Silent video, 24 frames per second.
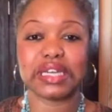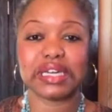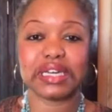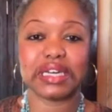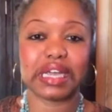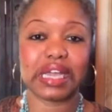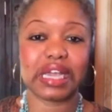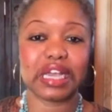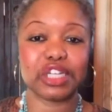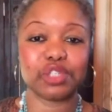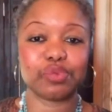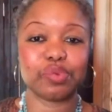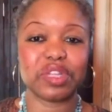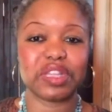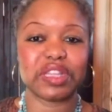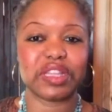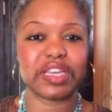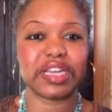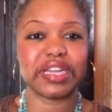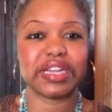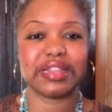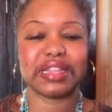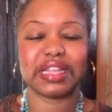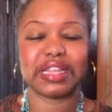to engage
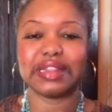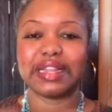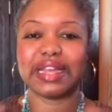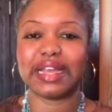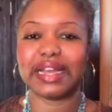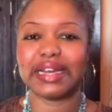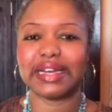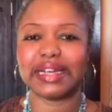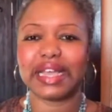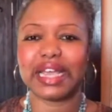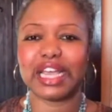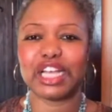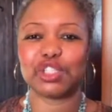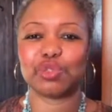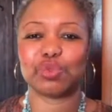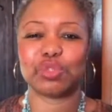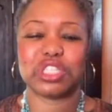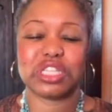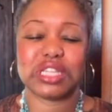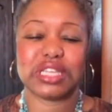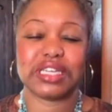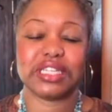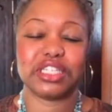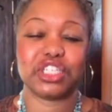with it. And then they
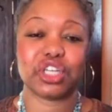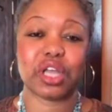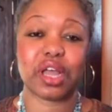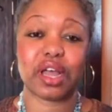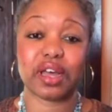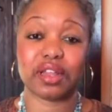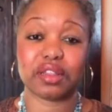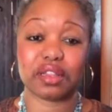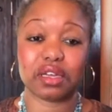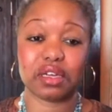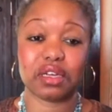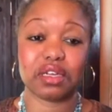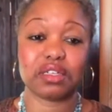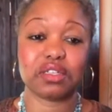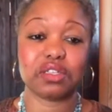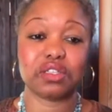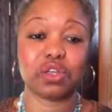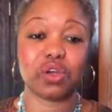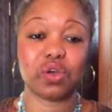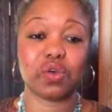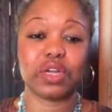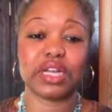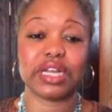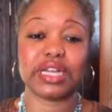engage with each other.
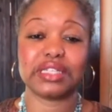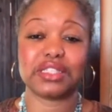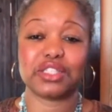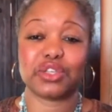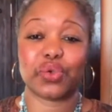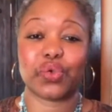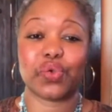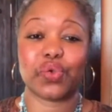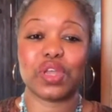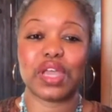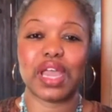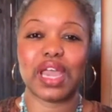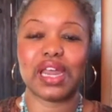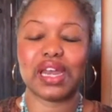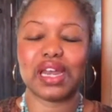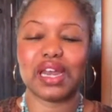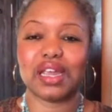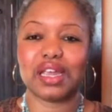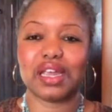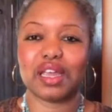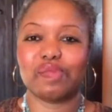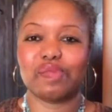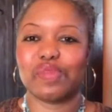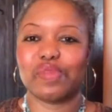So it's
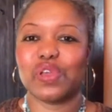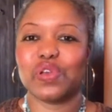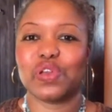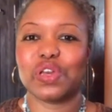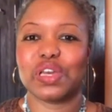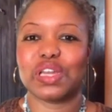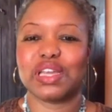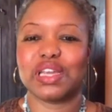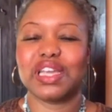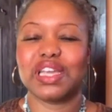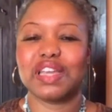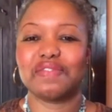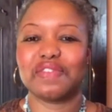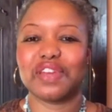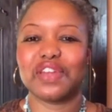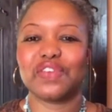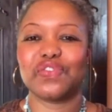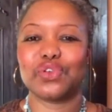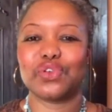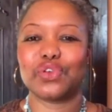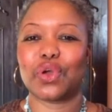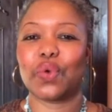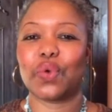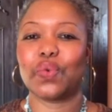creating community, even
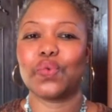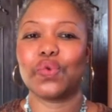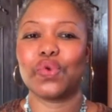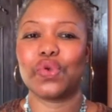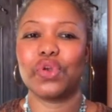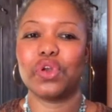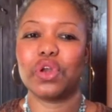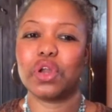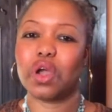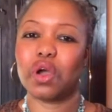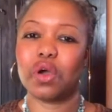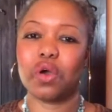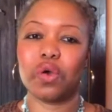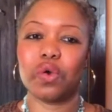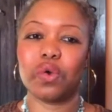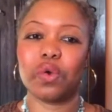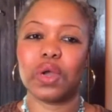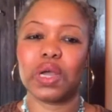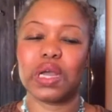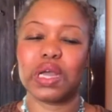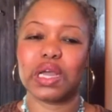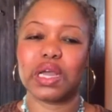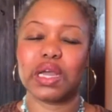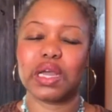if you don't
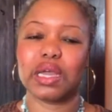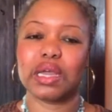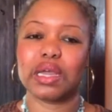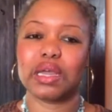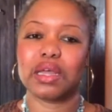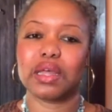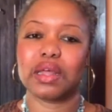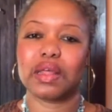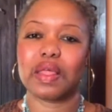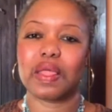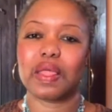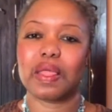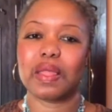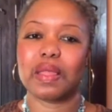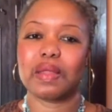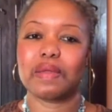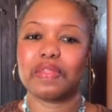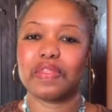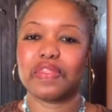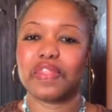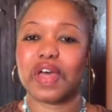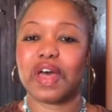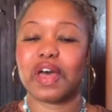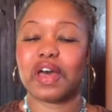know
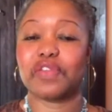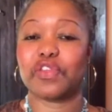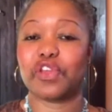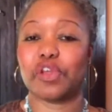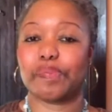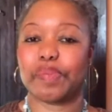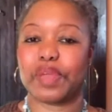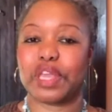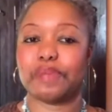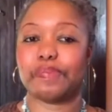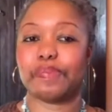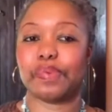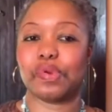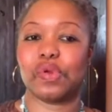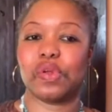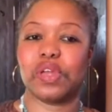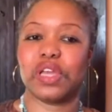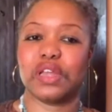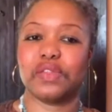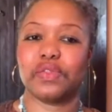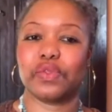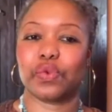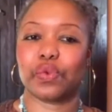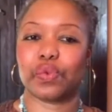the other people
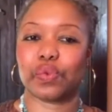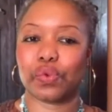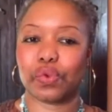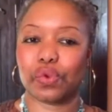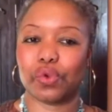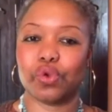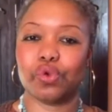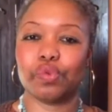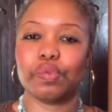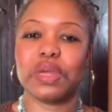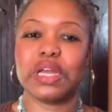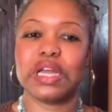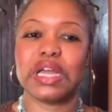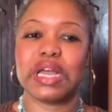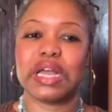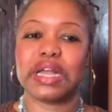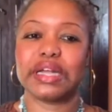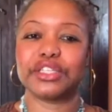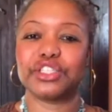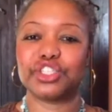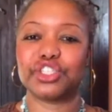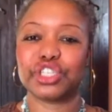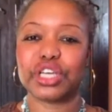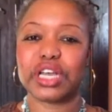in the room.
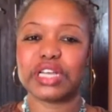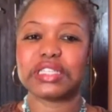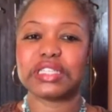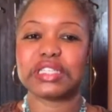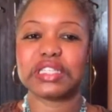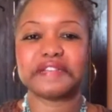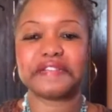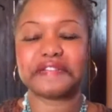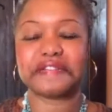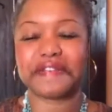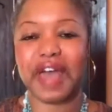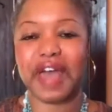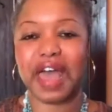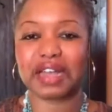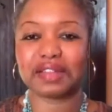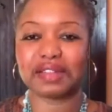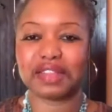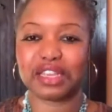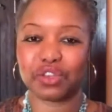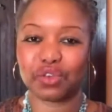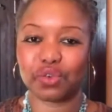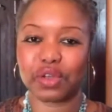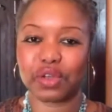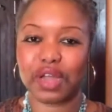Just the
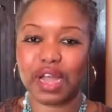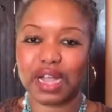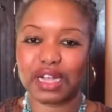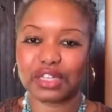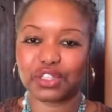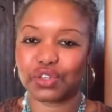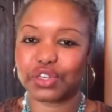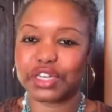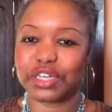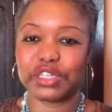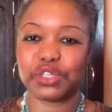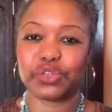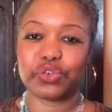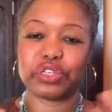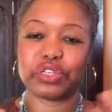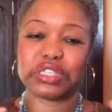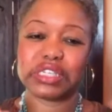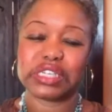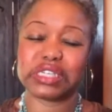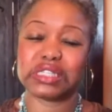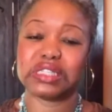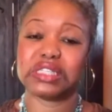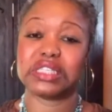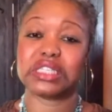fact that you guys are
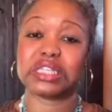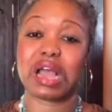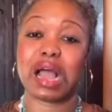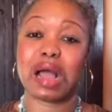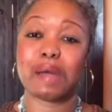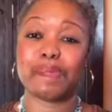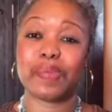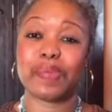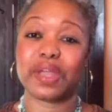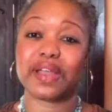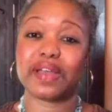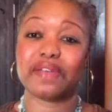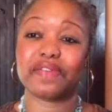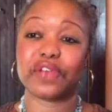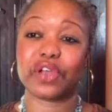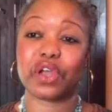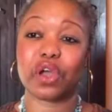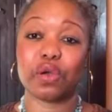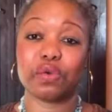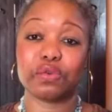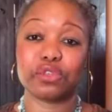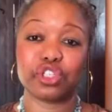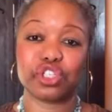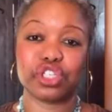interested in the topic of
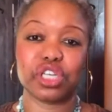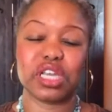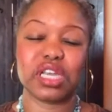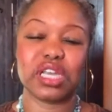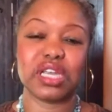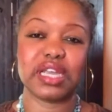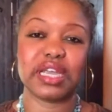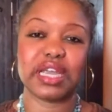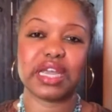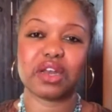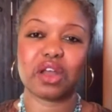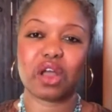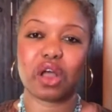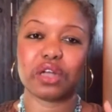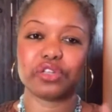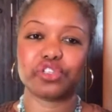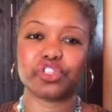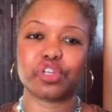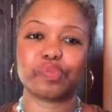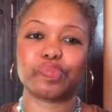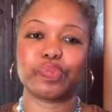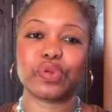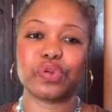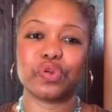coaching and
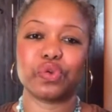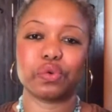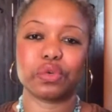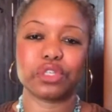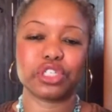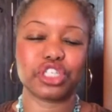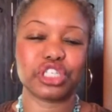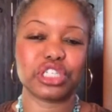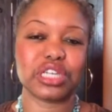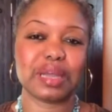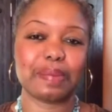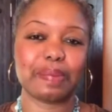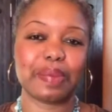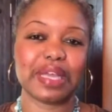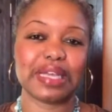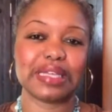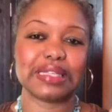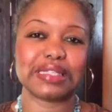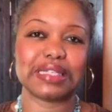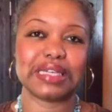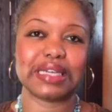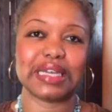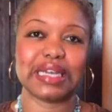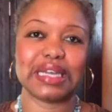entrepreneurship
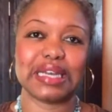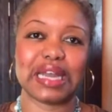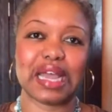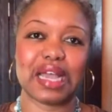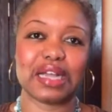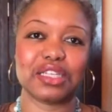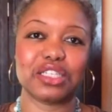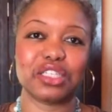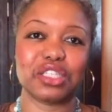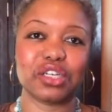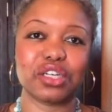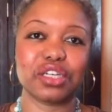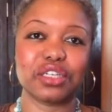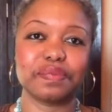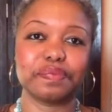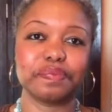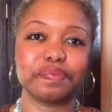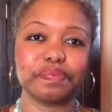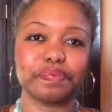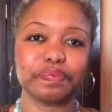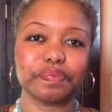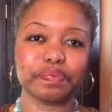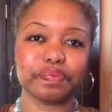is a connector.